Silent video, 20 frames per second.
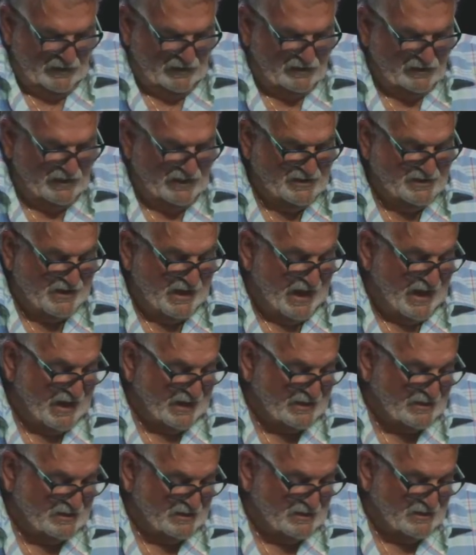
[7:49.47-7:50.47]

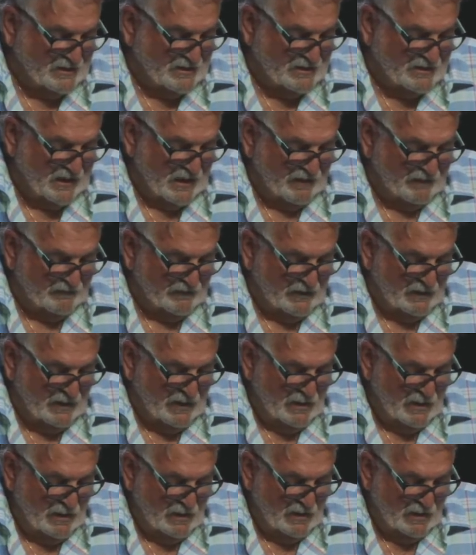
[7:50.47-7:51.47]
Ecclesiastes
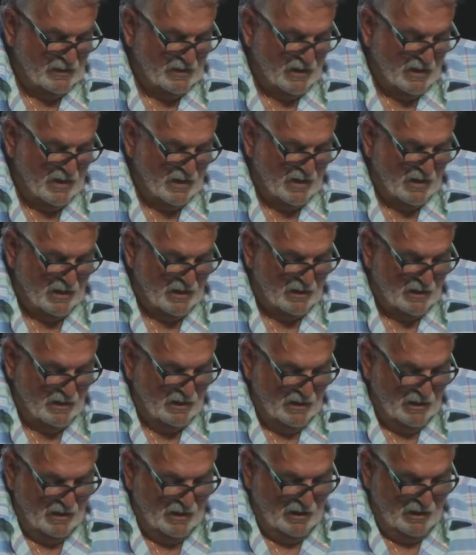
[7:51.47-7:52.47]
7:9,
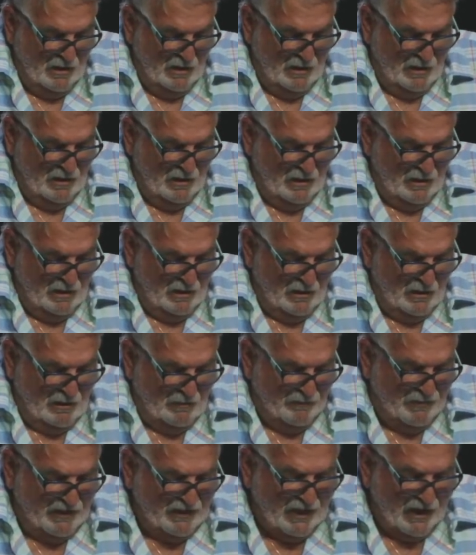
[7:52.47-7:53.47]

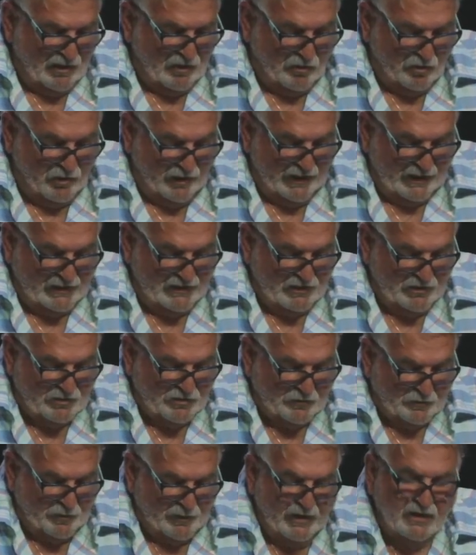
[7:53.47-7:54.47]
be not quick in
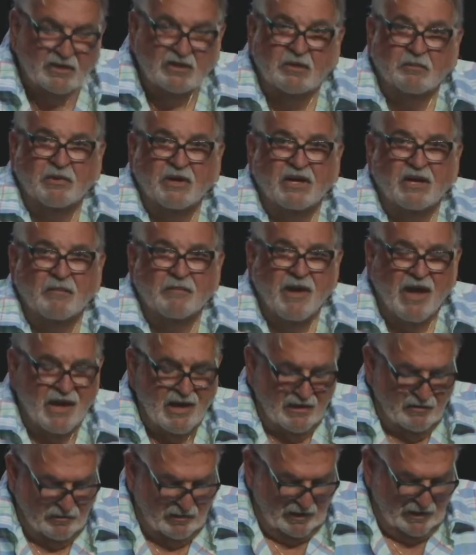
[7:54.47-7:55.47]
your spirit to become
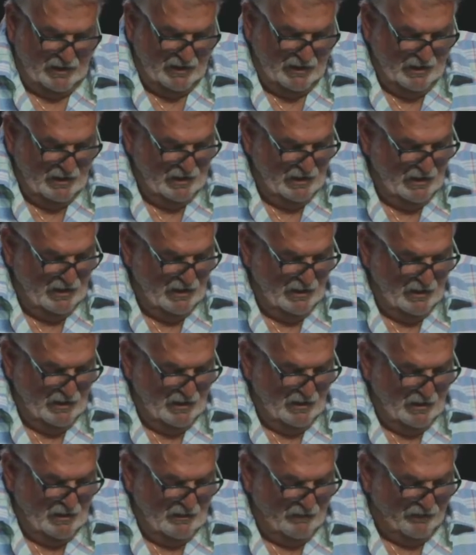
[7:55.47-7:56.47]
angry,
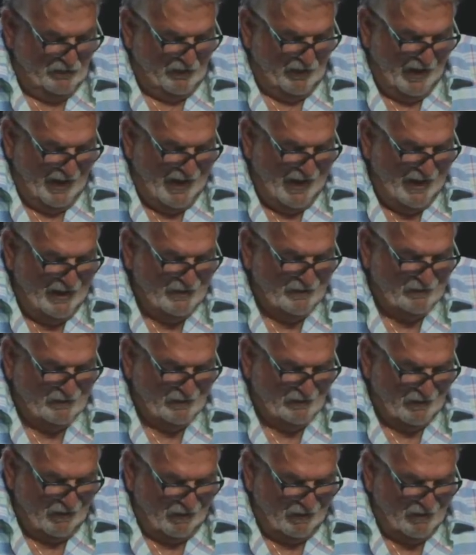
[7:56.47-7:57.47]
for anger
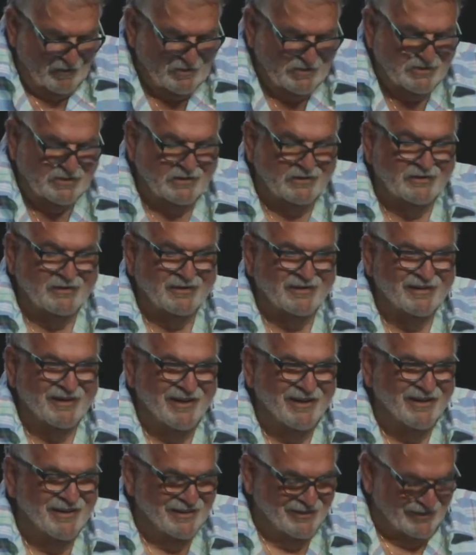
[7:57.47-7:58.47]
lodges
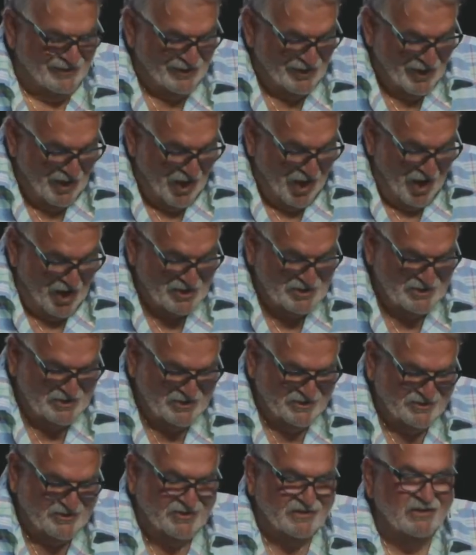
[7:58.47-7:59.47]

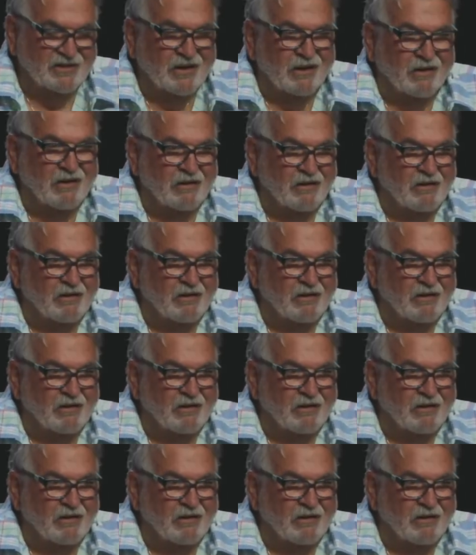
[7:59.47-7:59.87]
in the